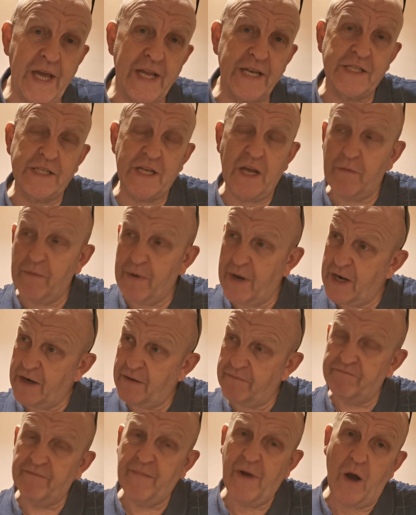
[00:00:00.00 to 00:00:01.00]
end. So
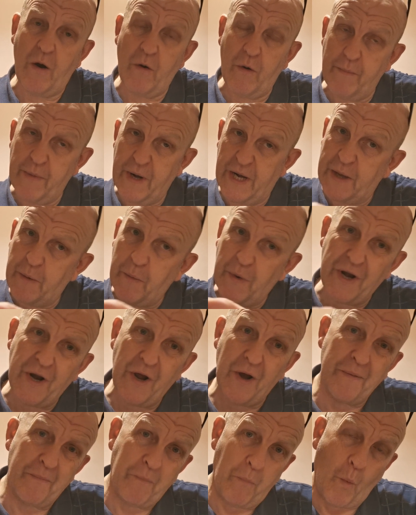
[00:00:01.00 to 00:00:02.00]
ultimately when
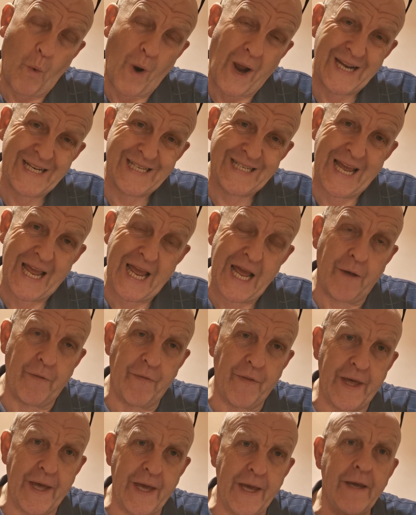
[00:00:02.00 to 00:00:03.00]
I whacked it out
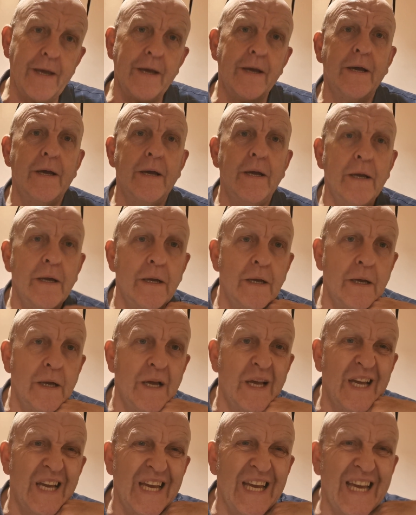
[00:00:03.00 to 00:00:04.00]
there,
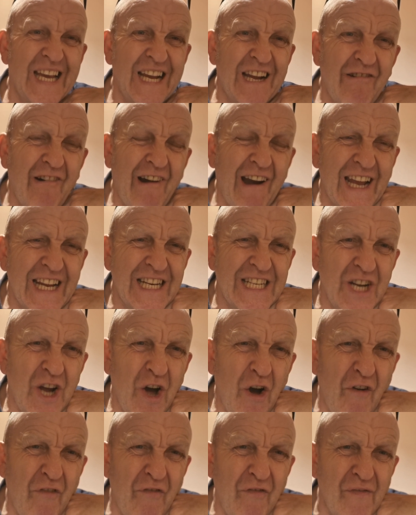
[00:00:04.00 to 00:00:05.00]
it cracked
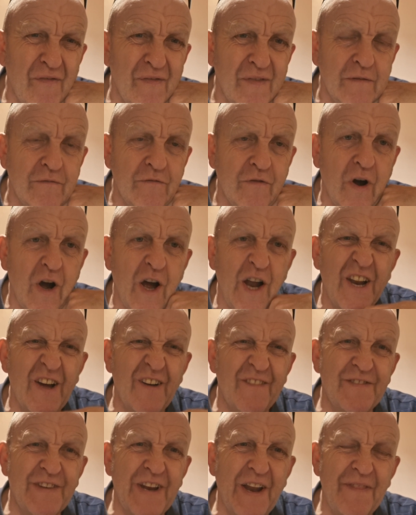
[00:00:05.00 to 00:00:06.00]
off, right? And
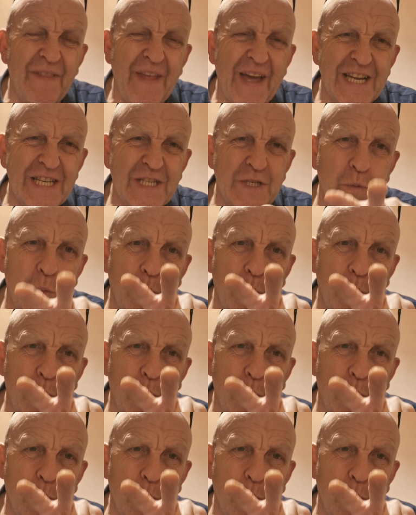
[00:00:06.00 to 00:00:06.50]
I've done that